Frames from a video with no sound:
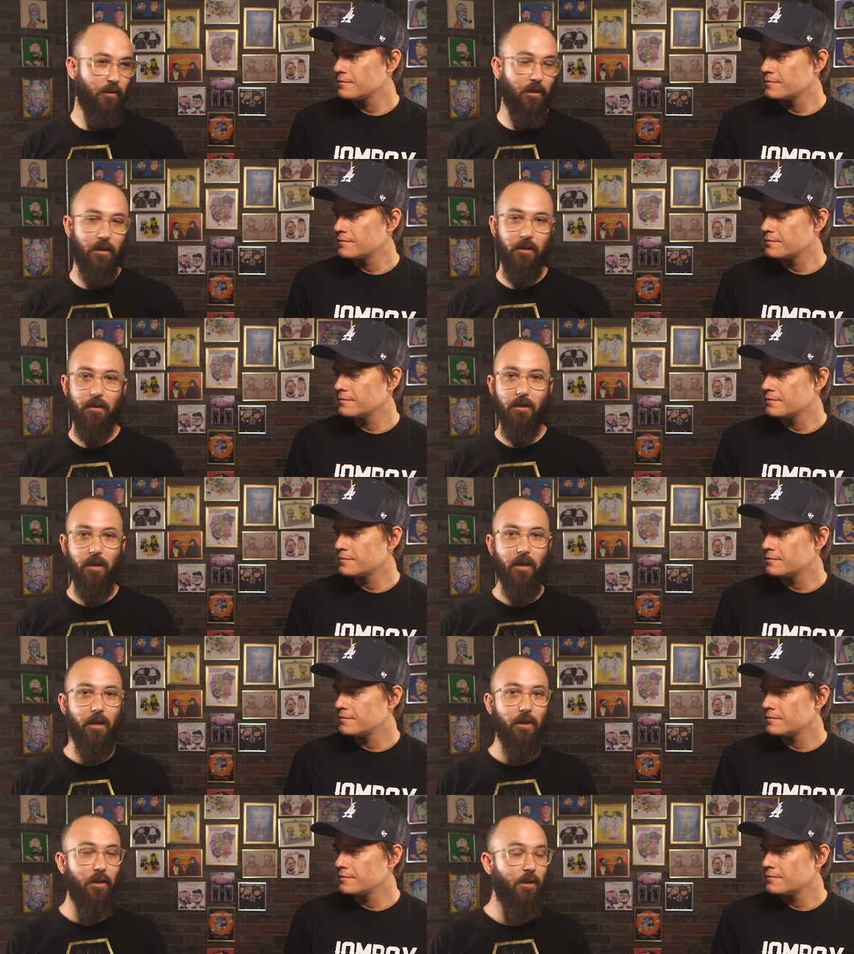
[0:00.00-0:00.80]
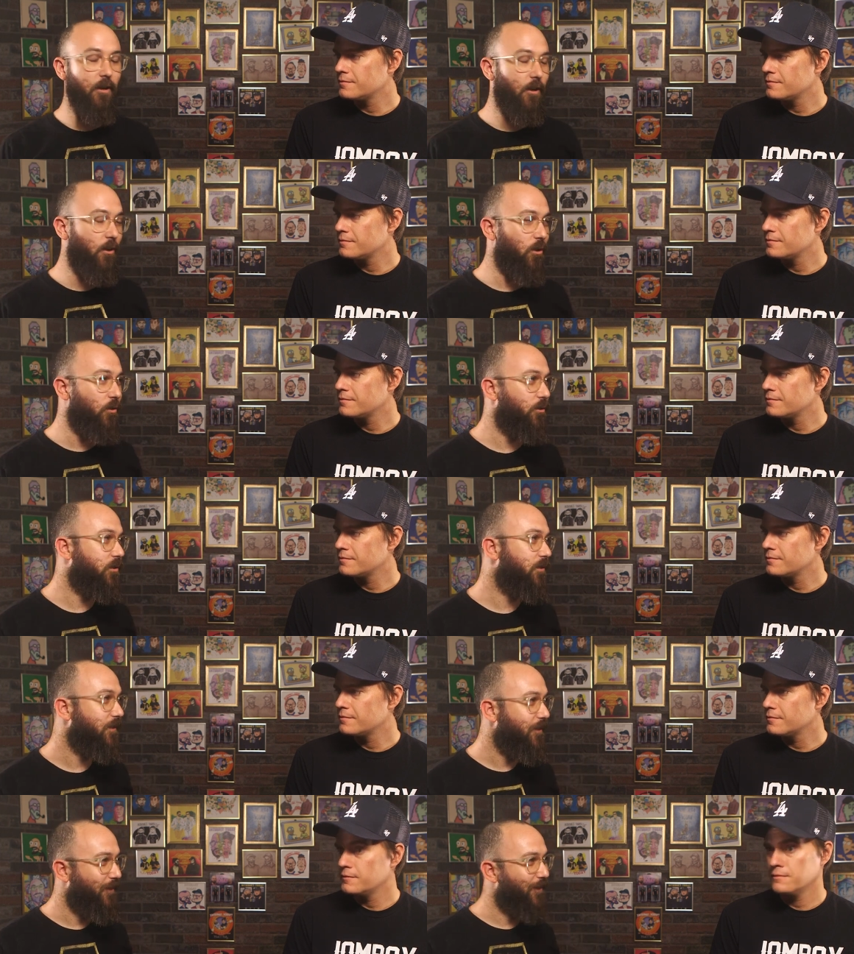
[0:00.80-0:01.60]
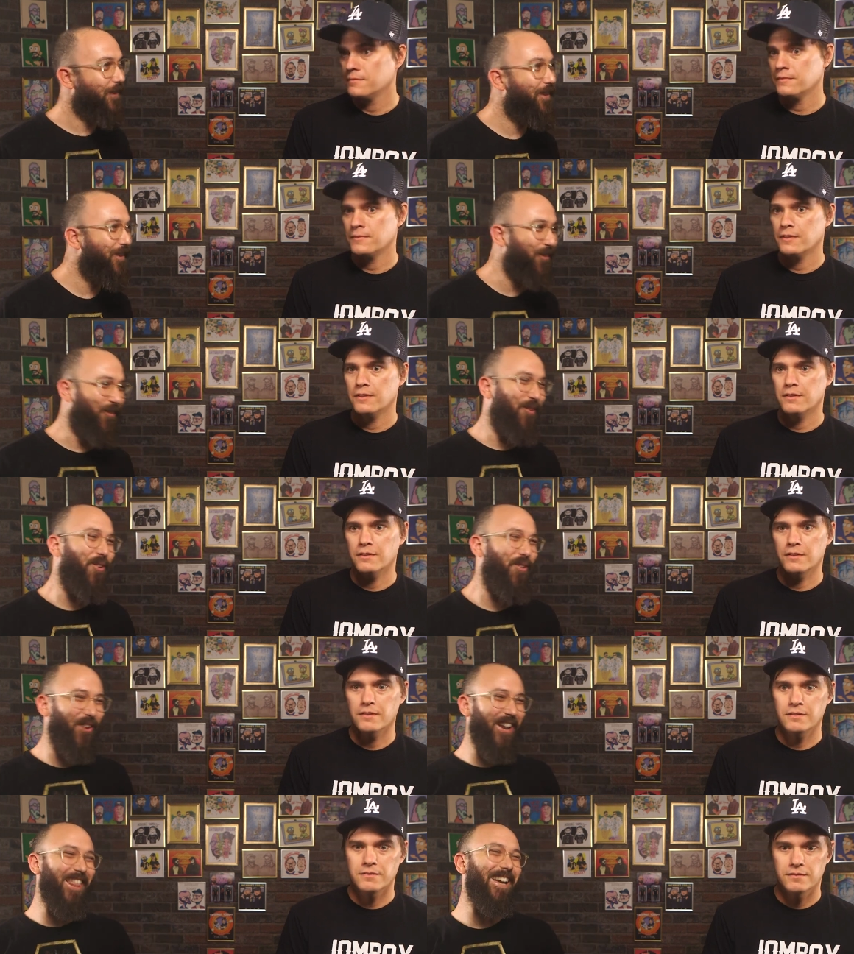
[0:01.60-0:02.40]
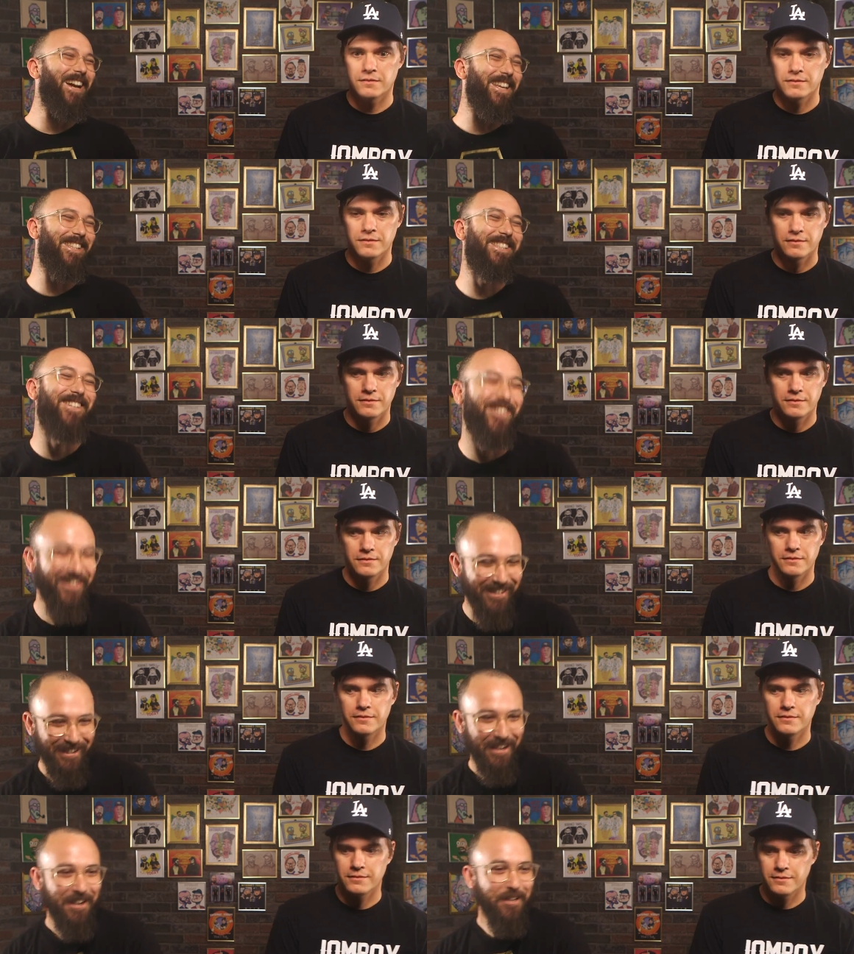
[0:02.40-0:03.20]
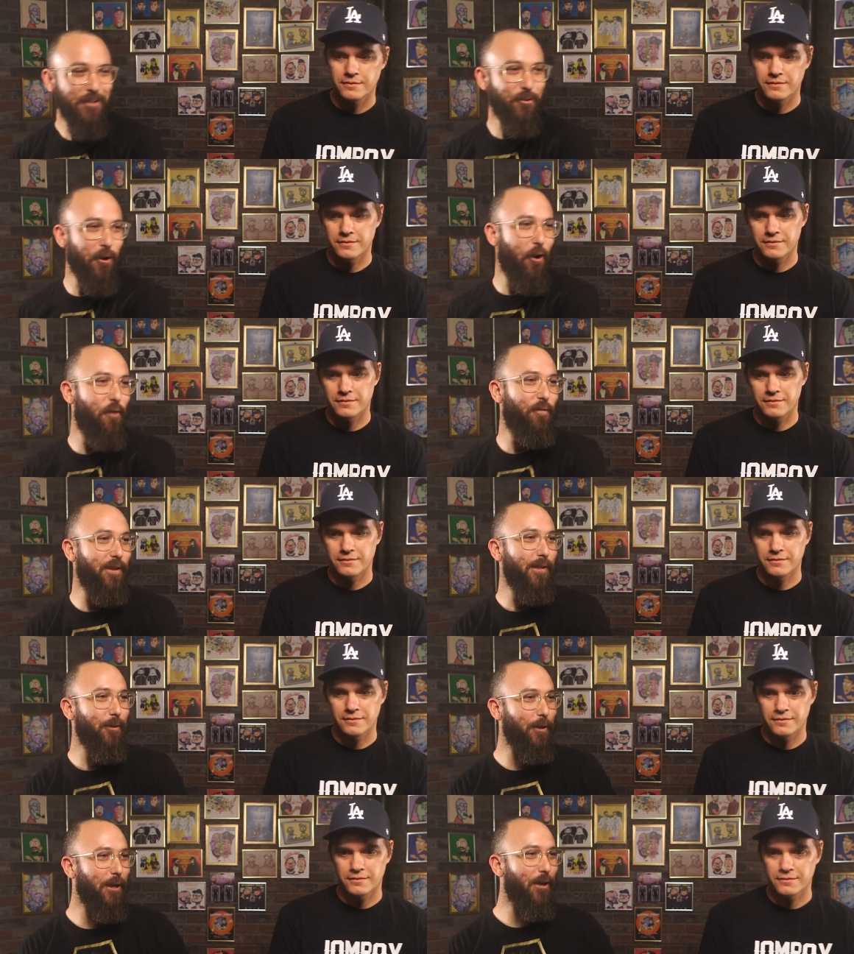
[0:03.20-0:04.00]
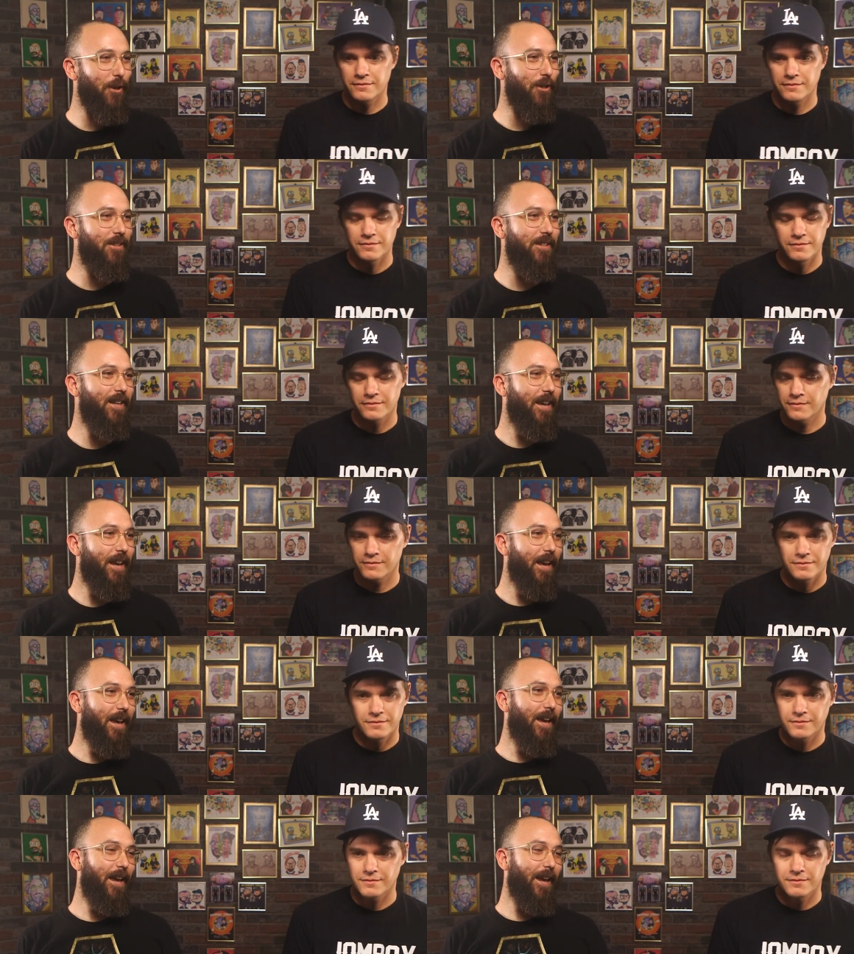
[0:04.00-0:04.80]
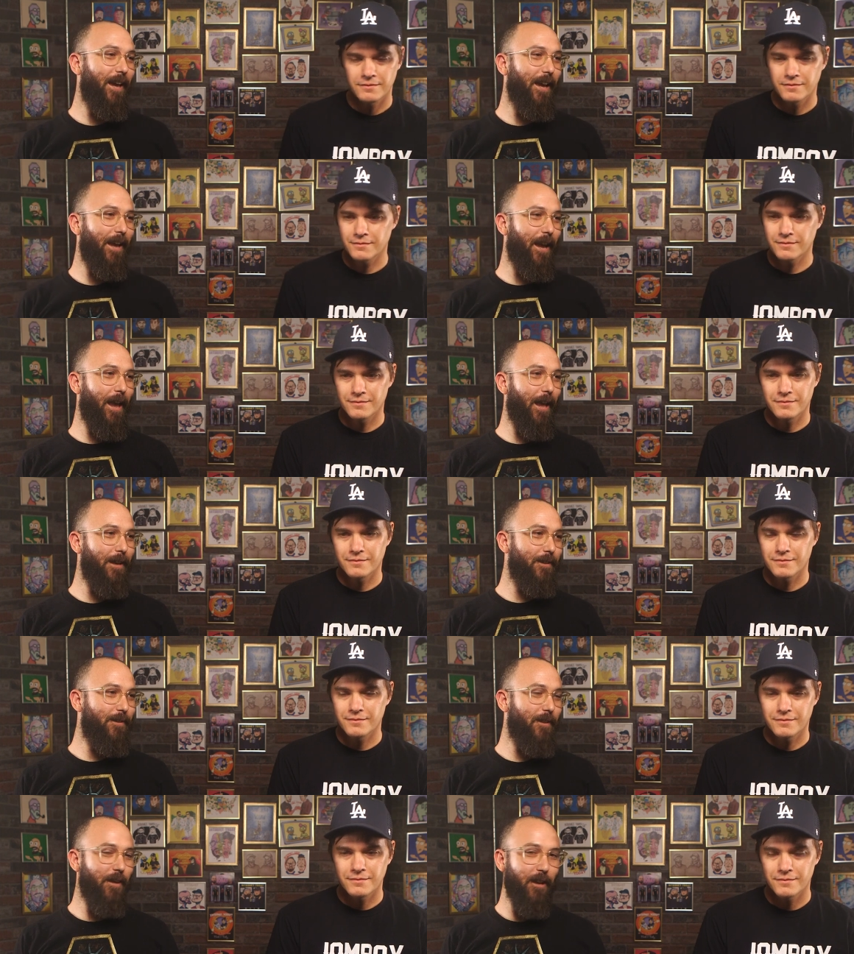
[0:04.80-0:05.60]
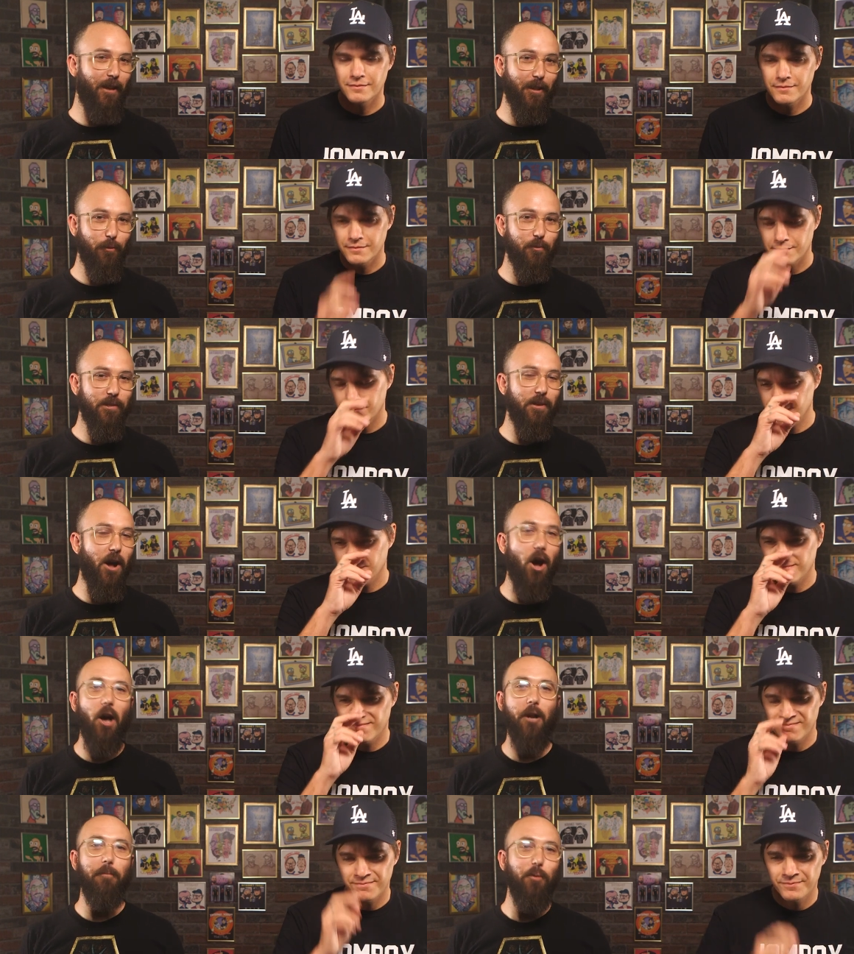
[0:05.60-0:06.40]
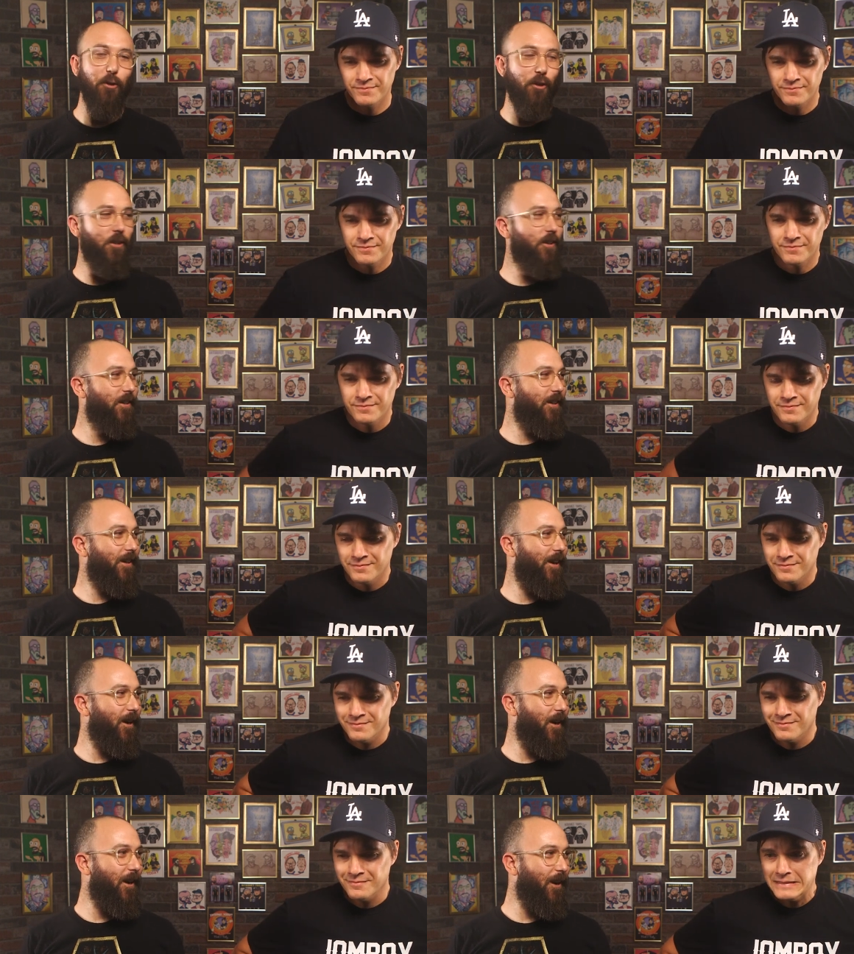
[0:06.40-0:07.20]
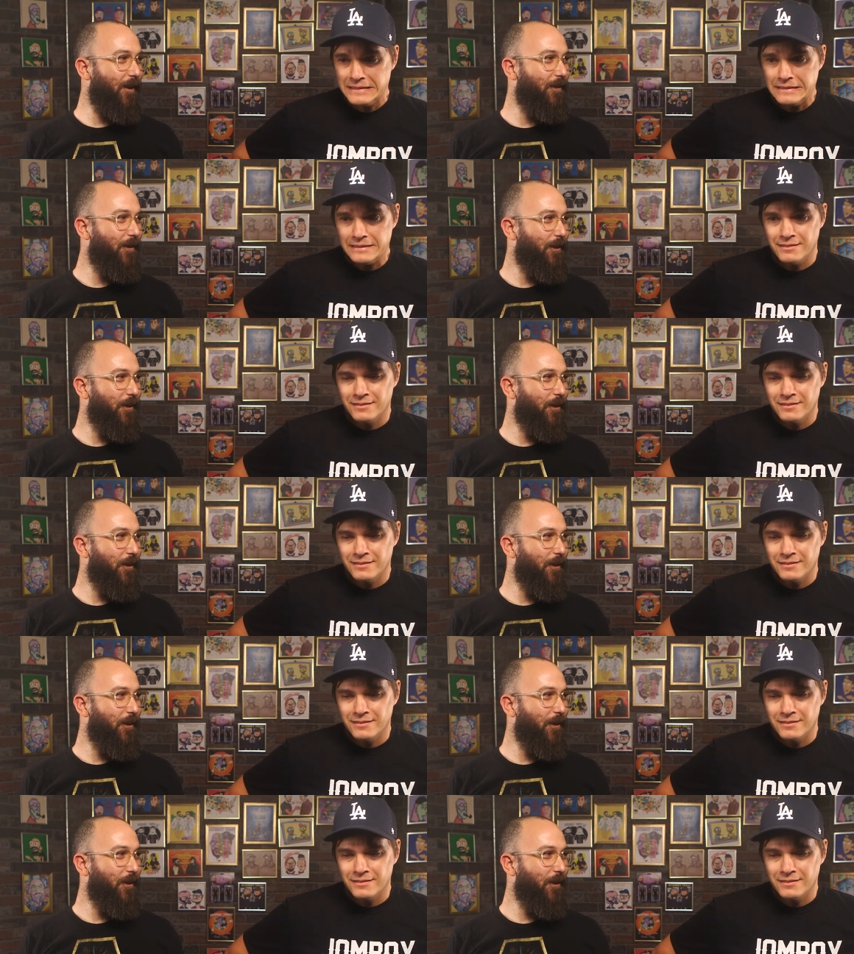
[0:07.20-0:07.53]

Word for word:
Speaker 1: they they hit a, a goose. One of the guys drove into a goose, and uh, there was an audible uh,